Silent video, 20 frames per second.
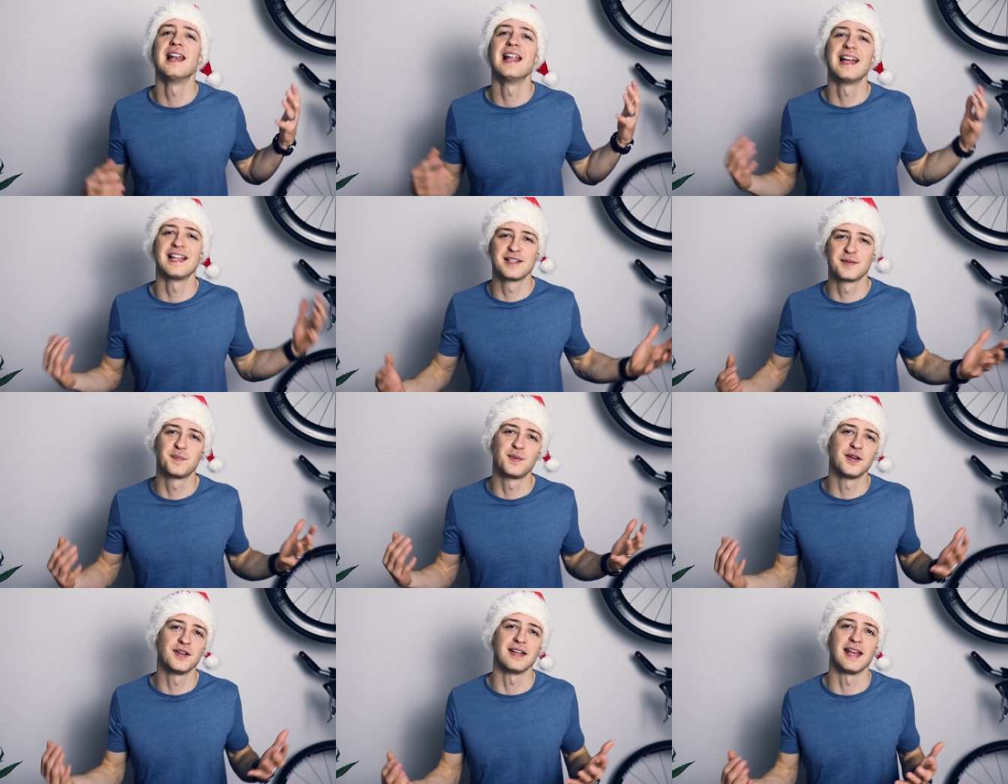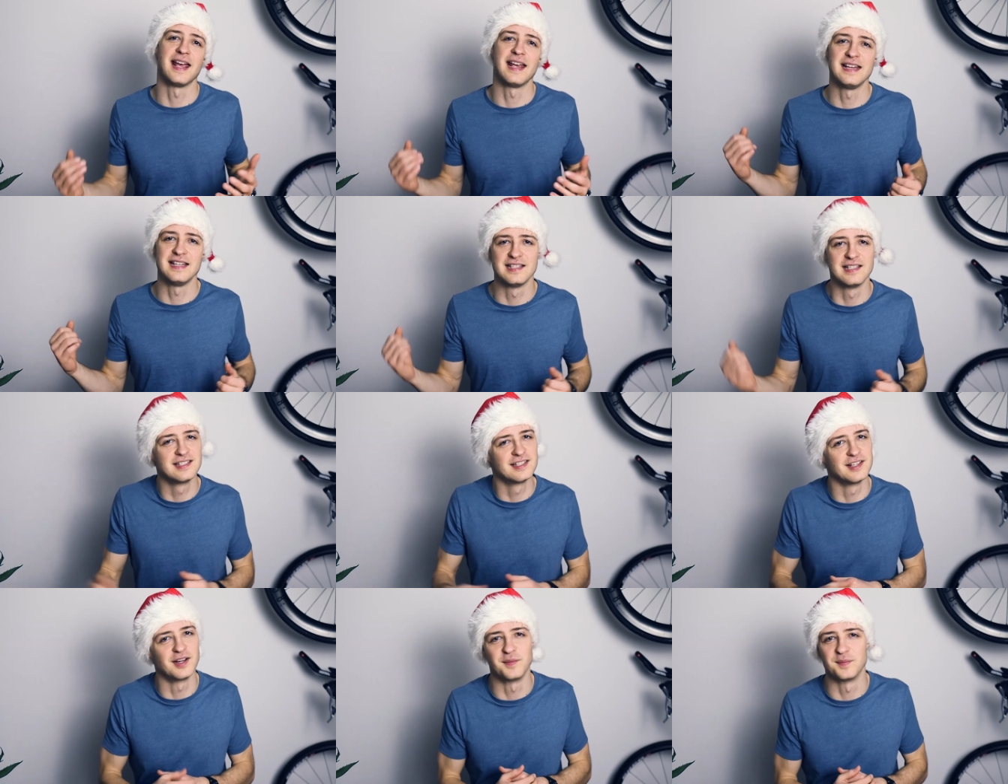let's put a
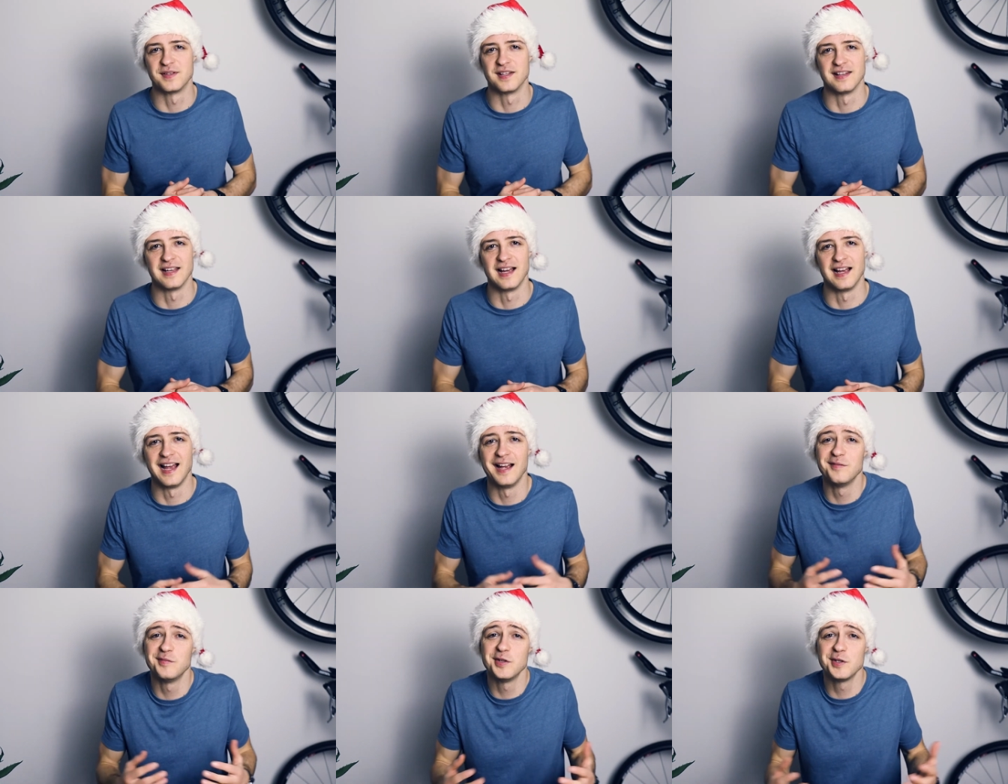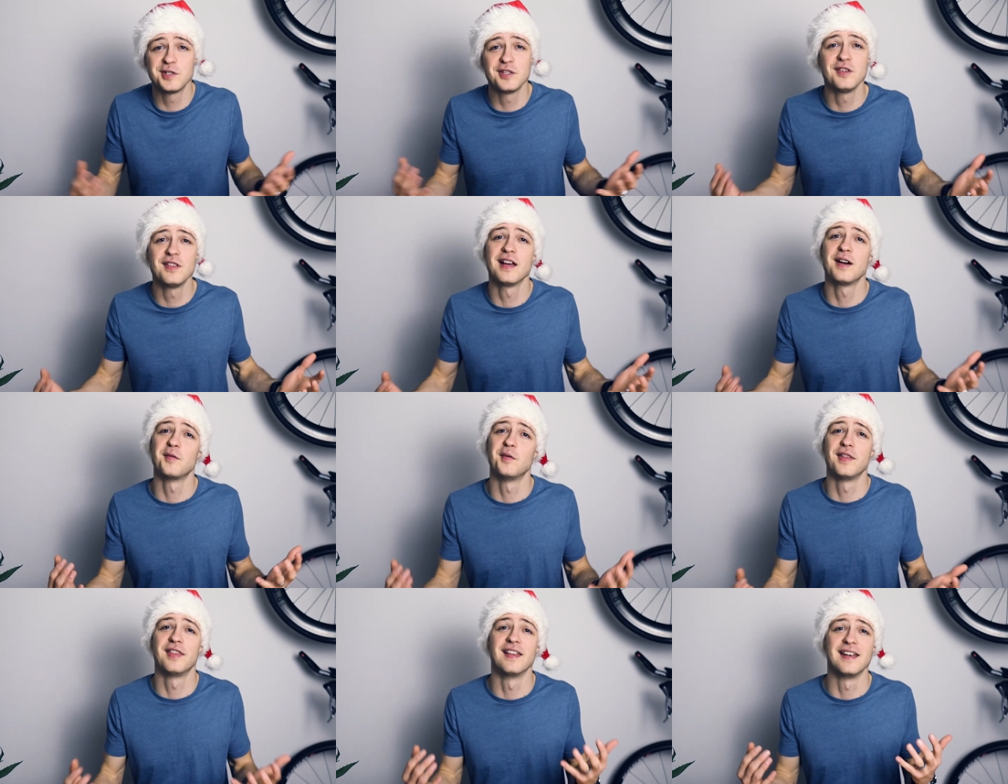stop to that, and we'll do
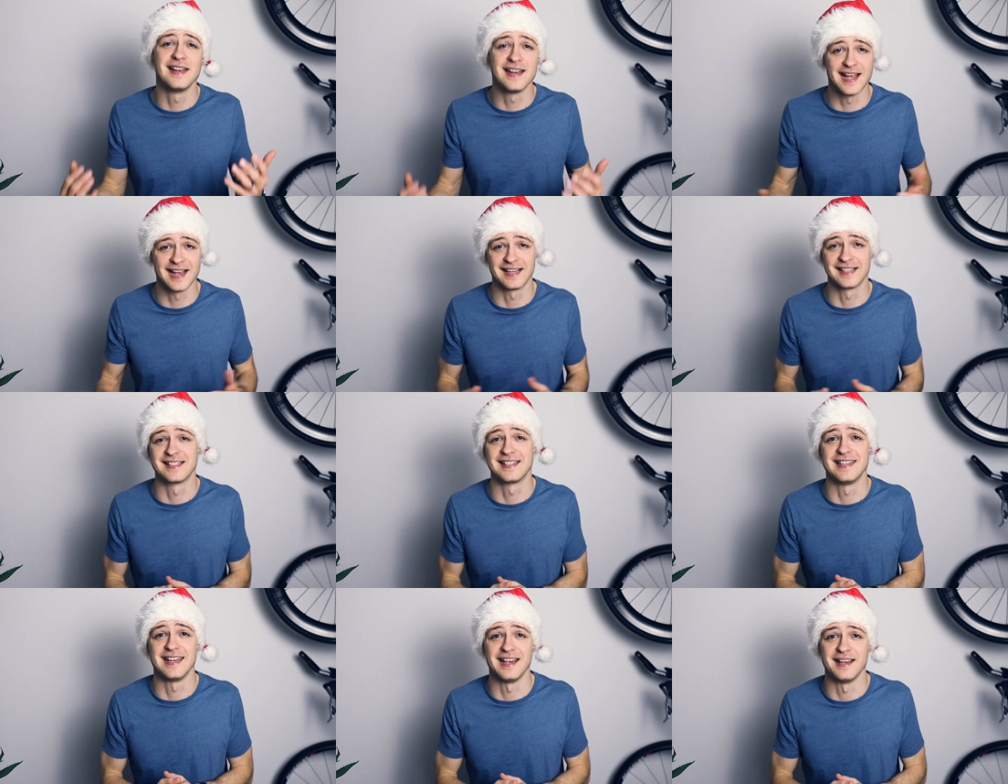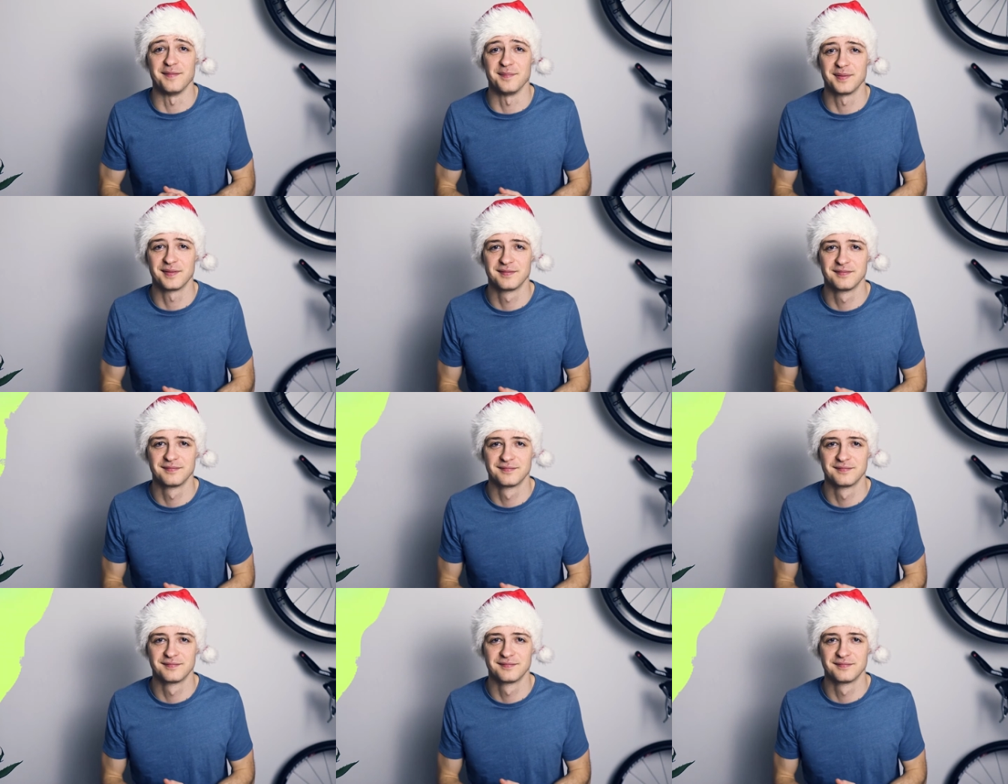that with the next tip.